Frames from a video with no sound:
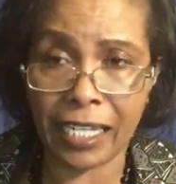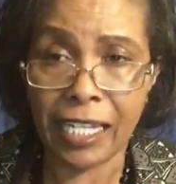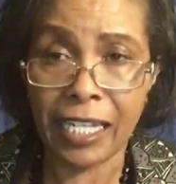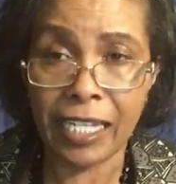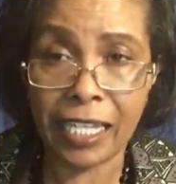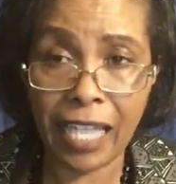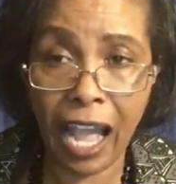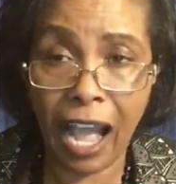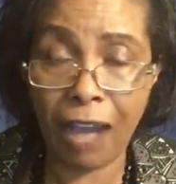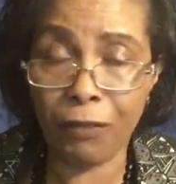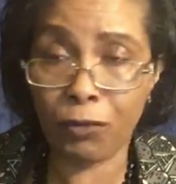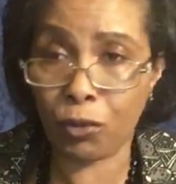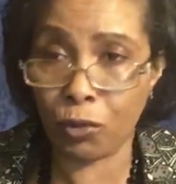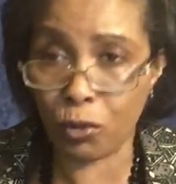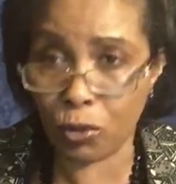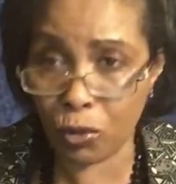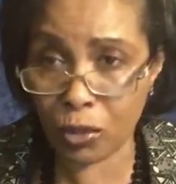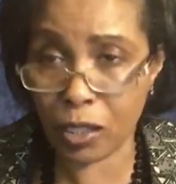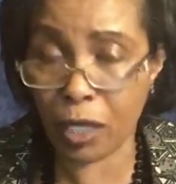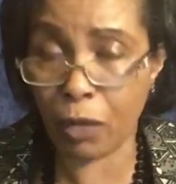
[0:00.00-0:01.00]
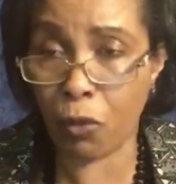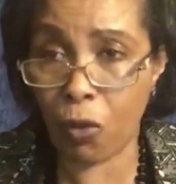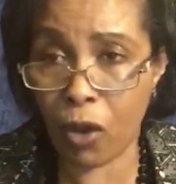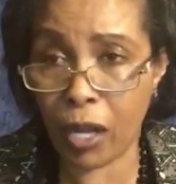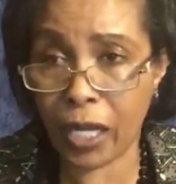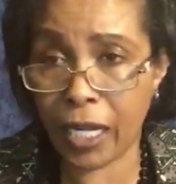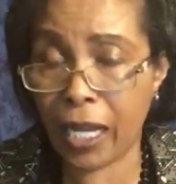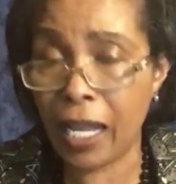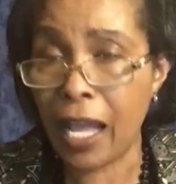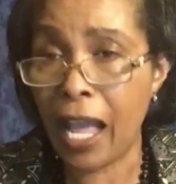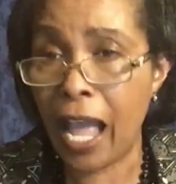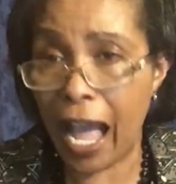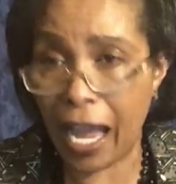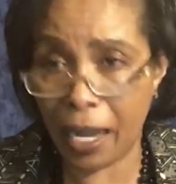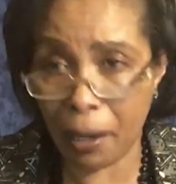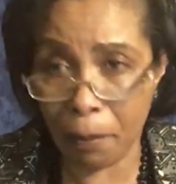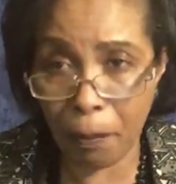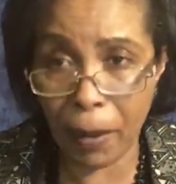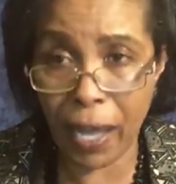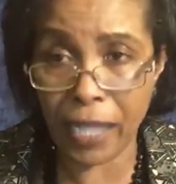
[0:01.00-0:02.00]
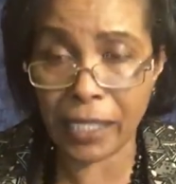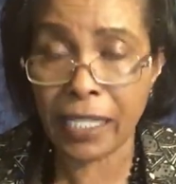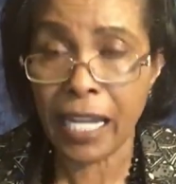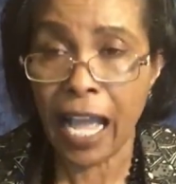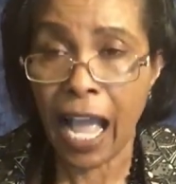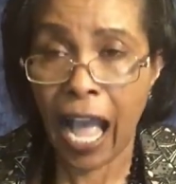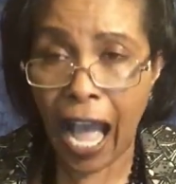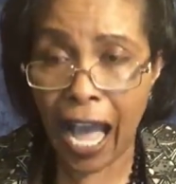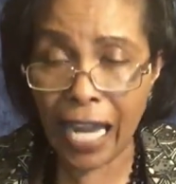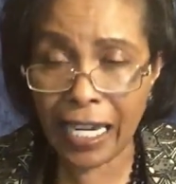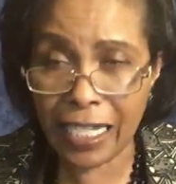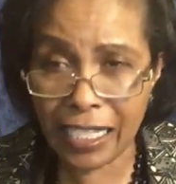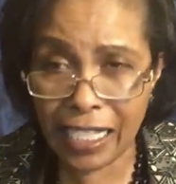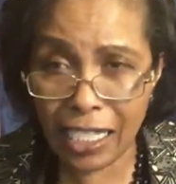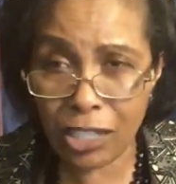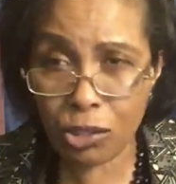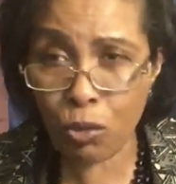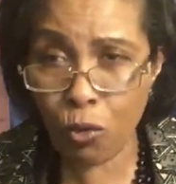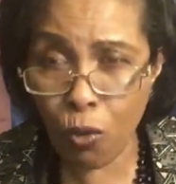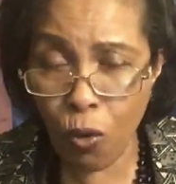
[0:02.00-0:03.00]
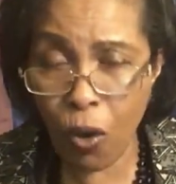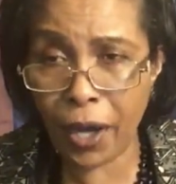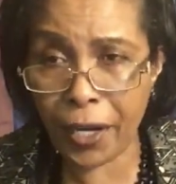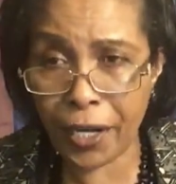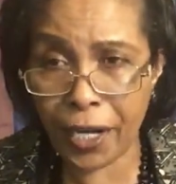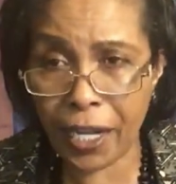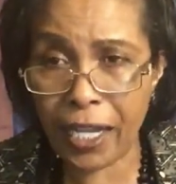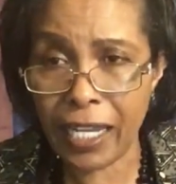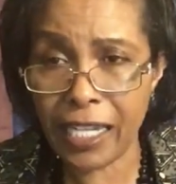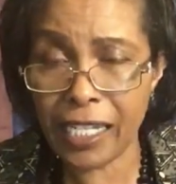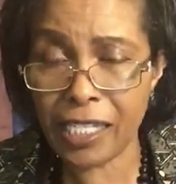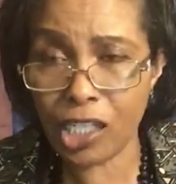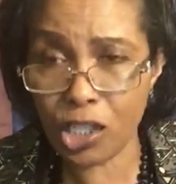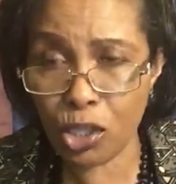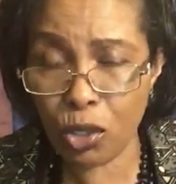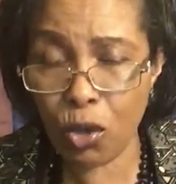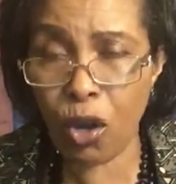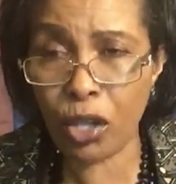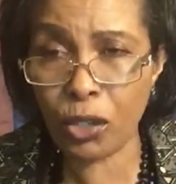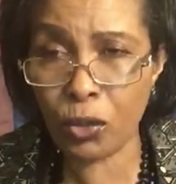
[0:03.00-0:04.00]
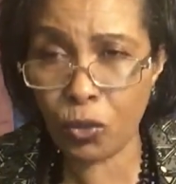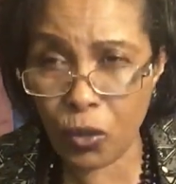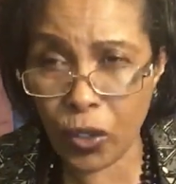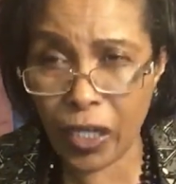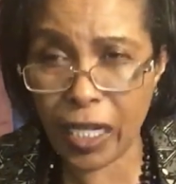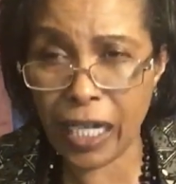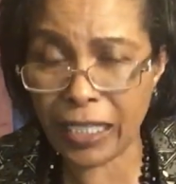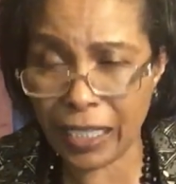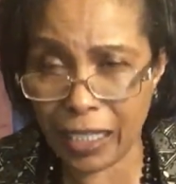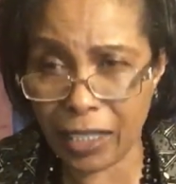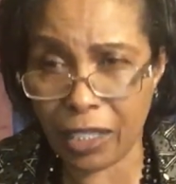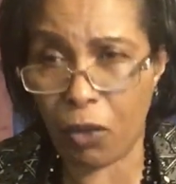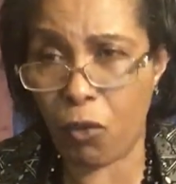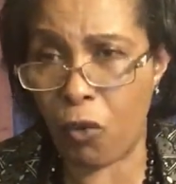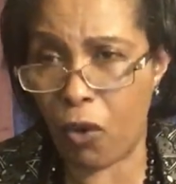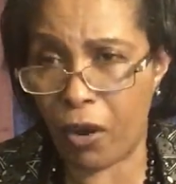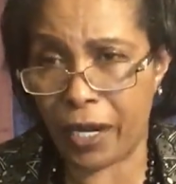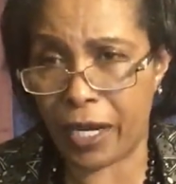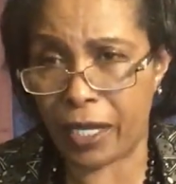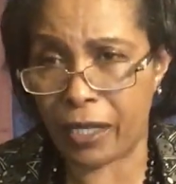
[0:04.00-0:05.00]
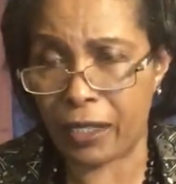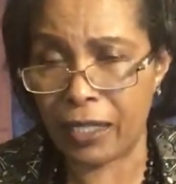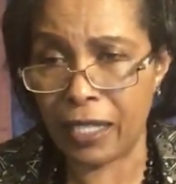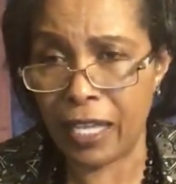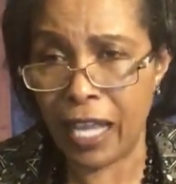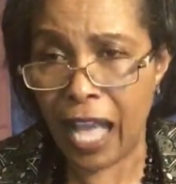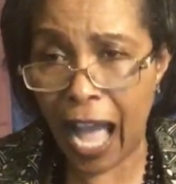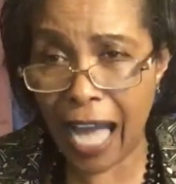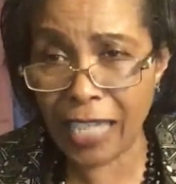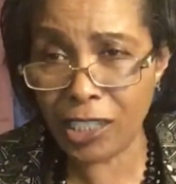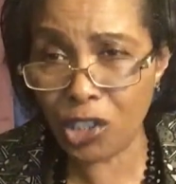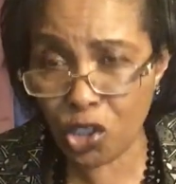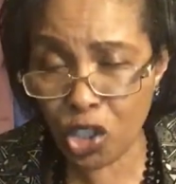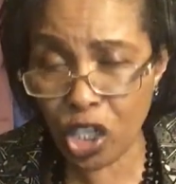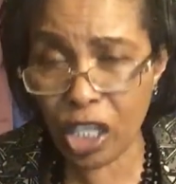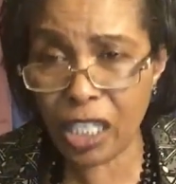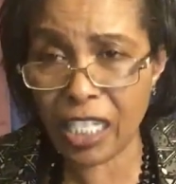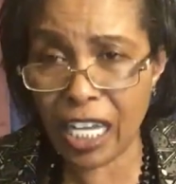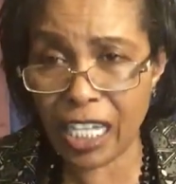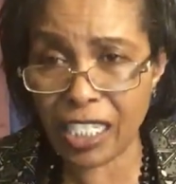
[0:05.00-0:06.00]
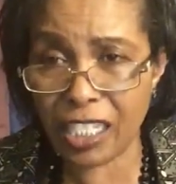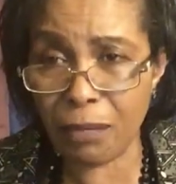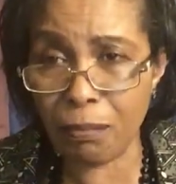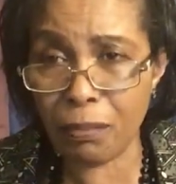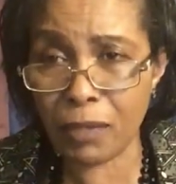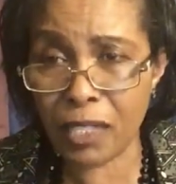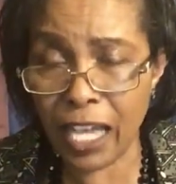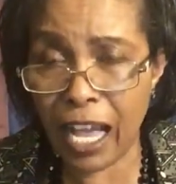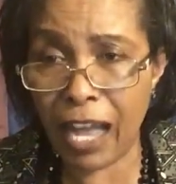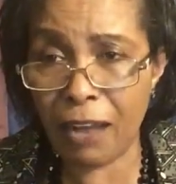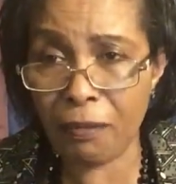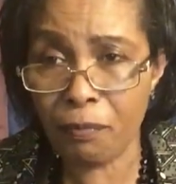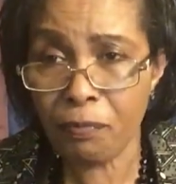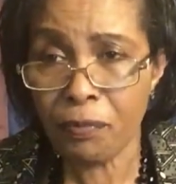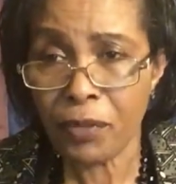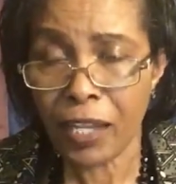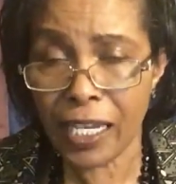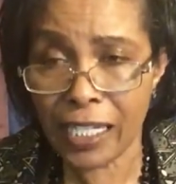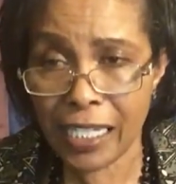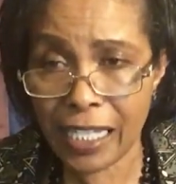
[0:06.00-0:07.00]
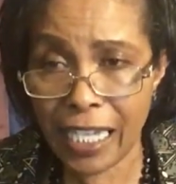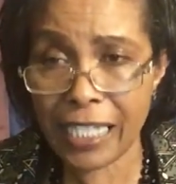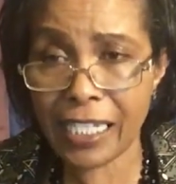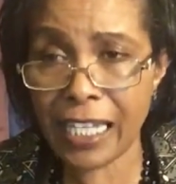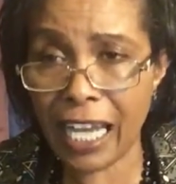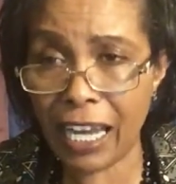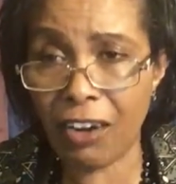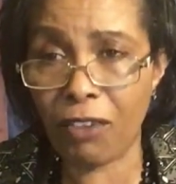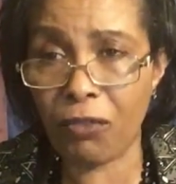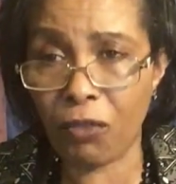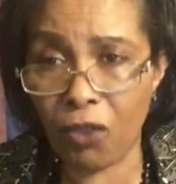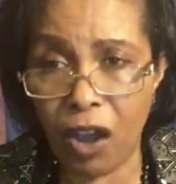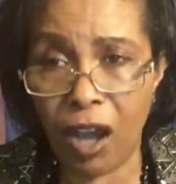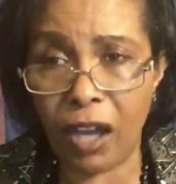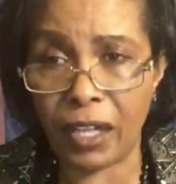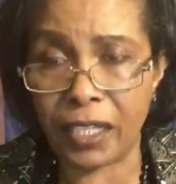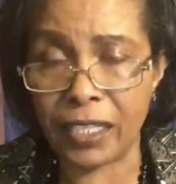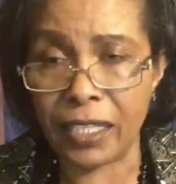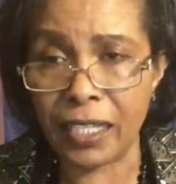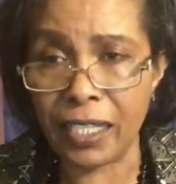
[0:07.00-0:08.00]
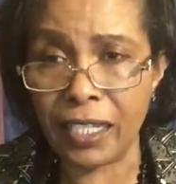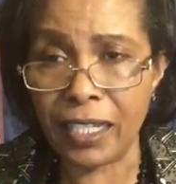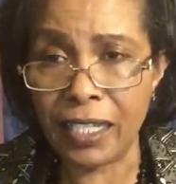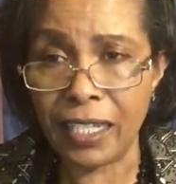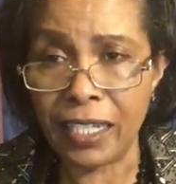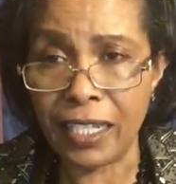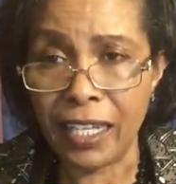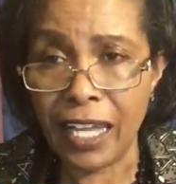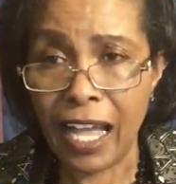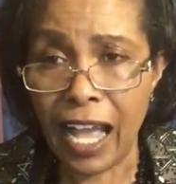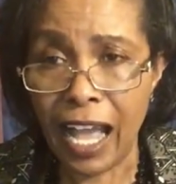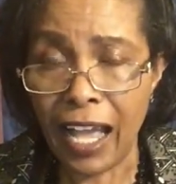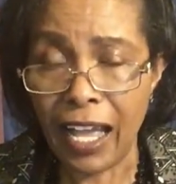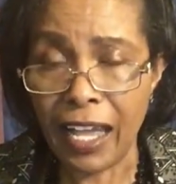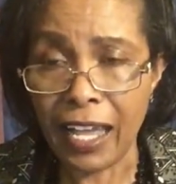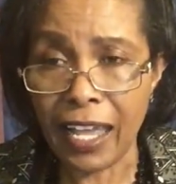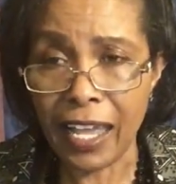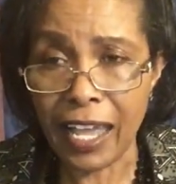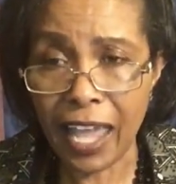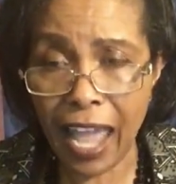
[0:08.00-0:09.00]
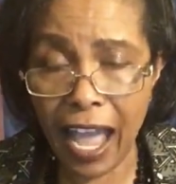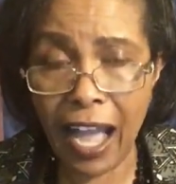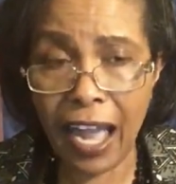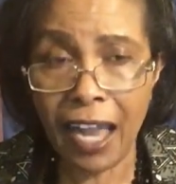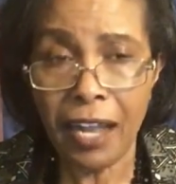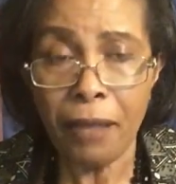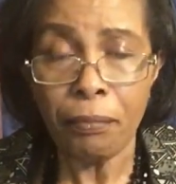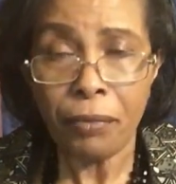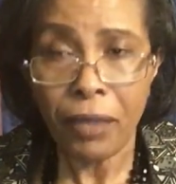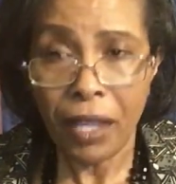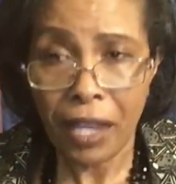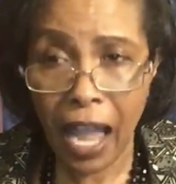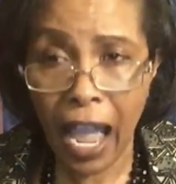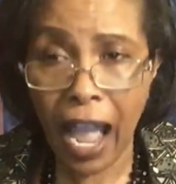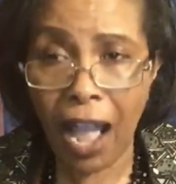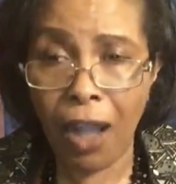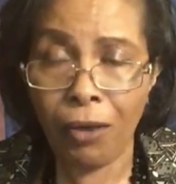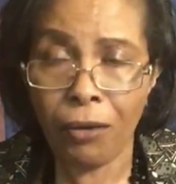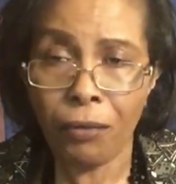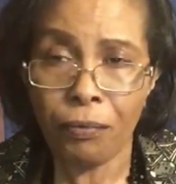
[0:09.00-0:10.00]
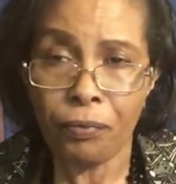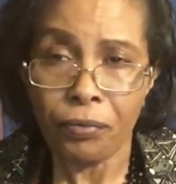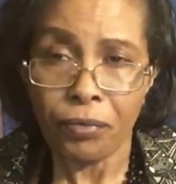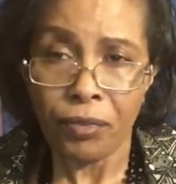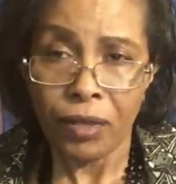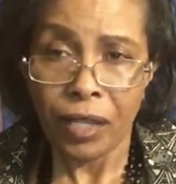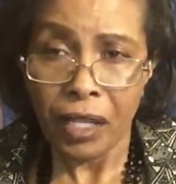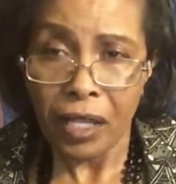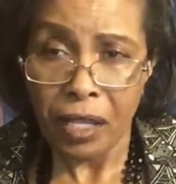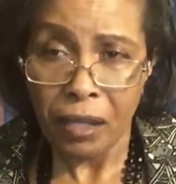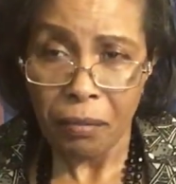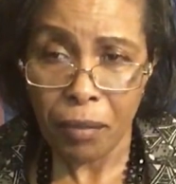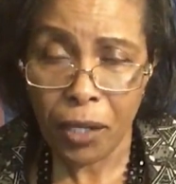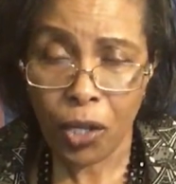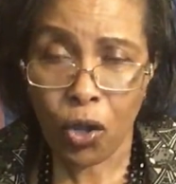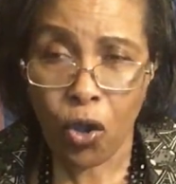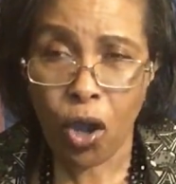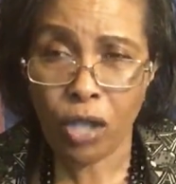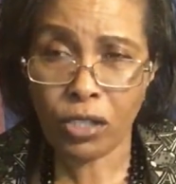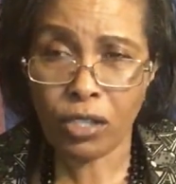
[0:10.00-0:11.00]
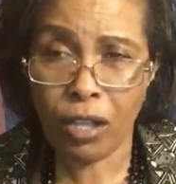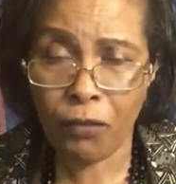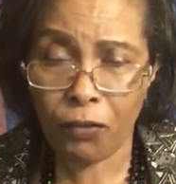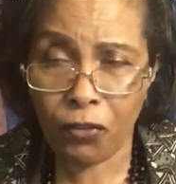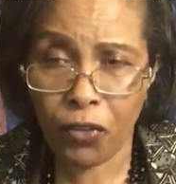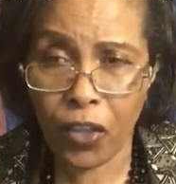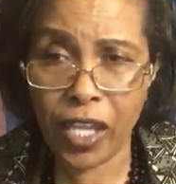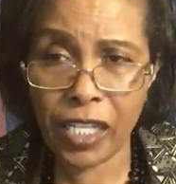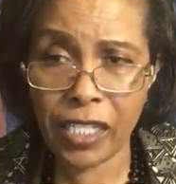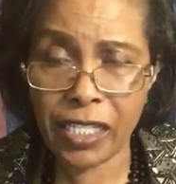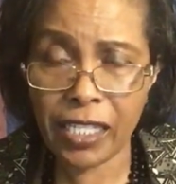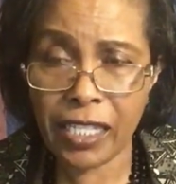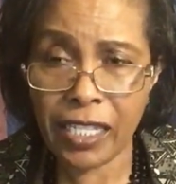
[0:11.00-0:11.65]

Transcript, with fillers: They have to use the water and pass. And this water, it is God who created the water. And Jesus himself is the Son of God. Yeah? Now, because of this,